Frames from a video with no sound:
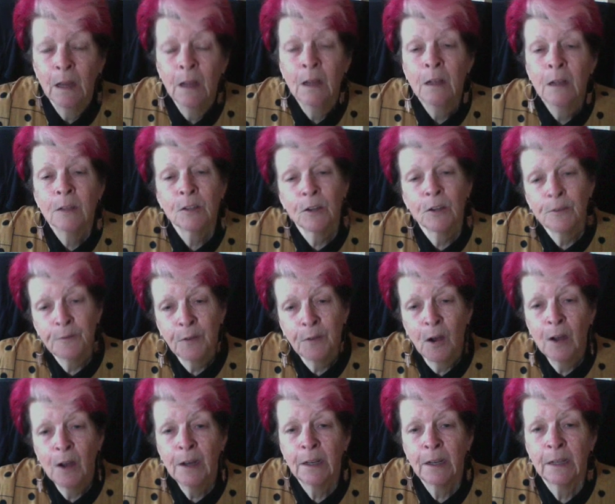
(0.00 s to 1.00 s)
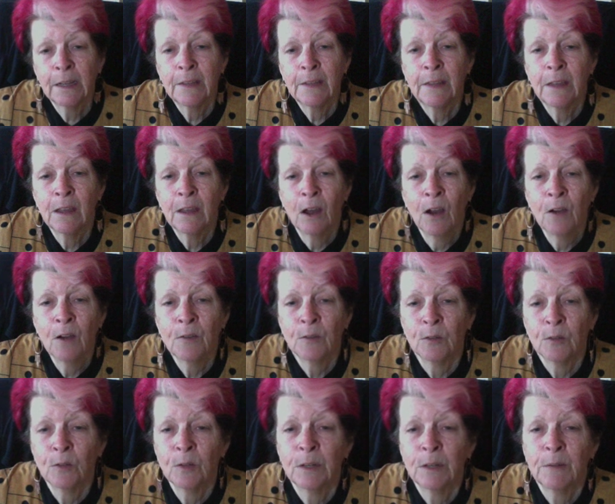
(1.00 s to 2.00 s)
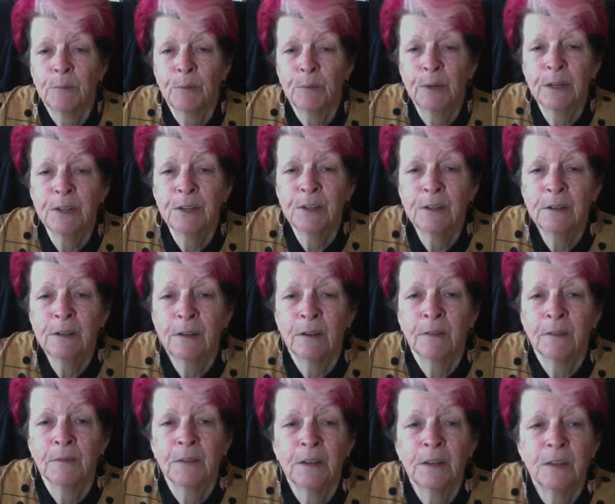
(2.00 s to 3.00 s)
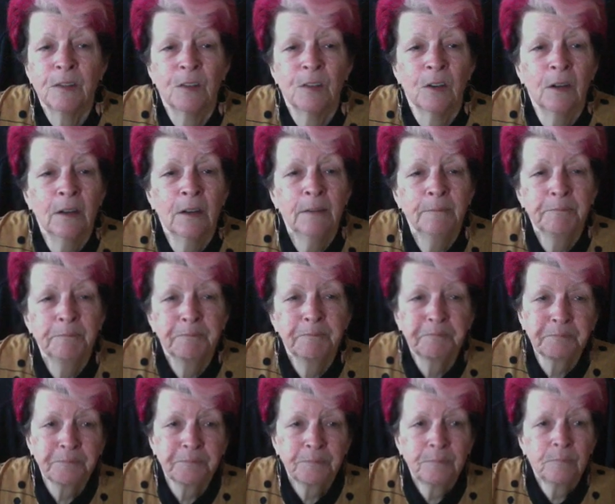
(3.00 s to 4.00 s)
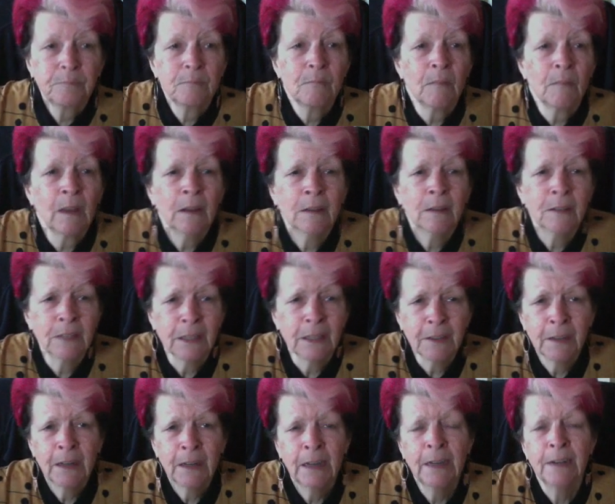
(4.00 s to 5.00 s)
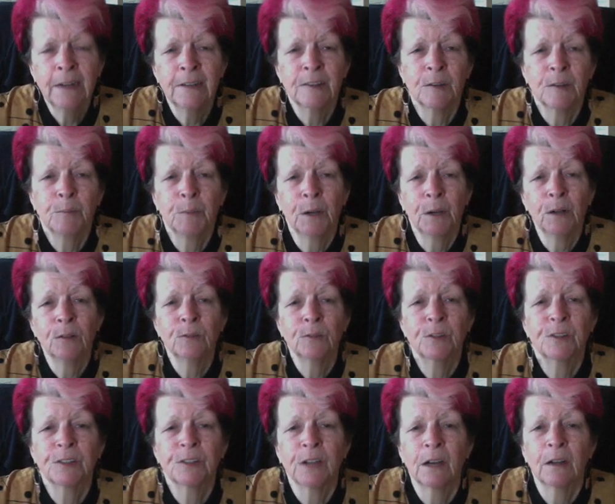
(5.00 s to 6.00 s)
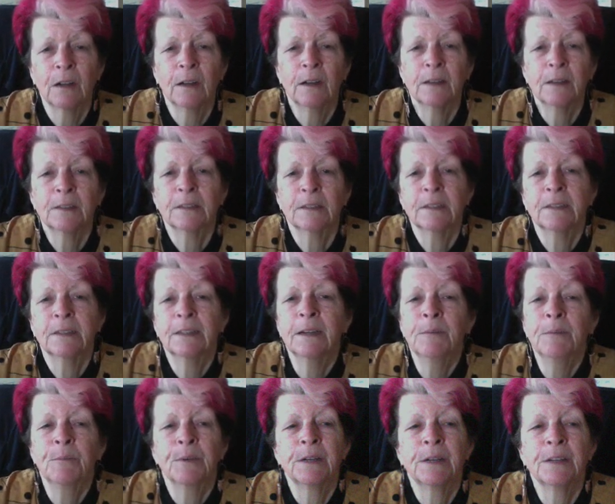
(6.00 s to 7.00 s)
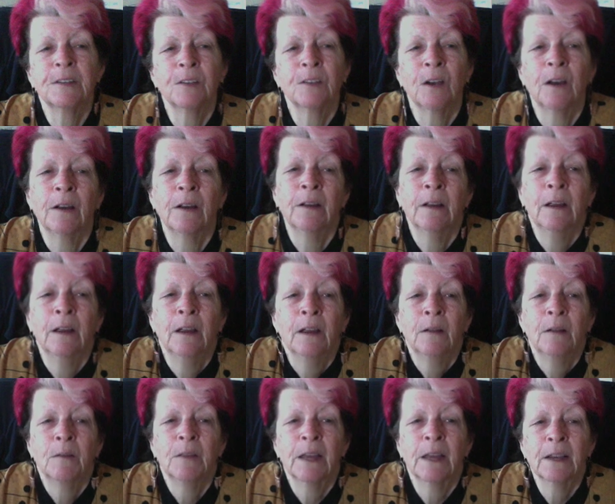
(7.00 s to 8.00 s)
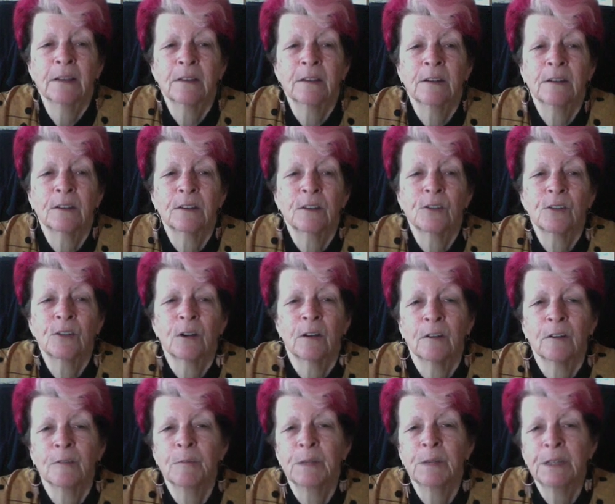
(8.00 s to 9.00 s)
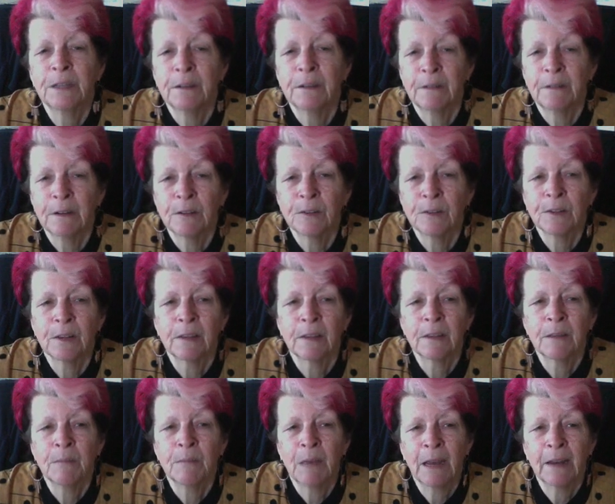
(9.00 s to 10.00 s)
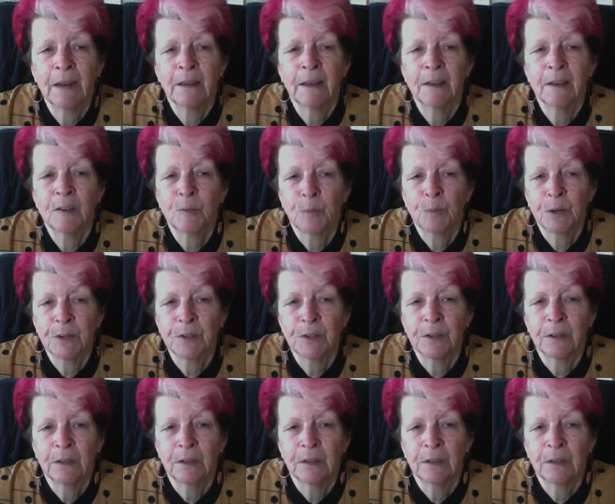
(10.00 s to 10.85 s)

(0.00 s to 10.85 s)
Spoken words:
So finally, the overall impression of the design. Southern Heat is a bold, stylised, contemporary design with excellent control of materials and thematic expression.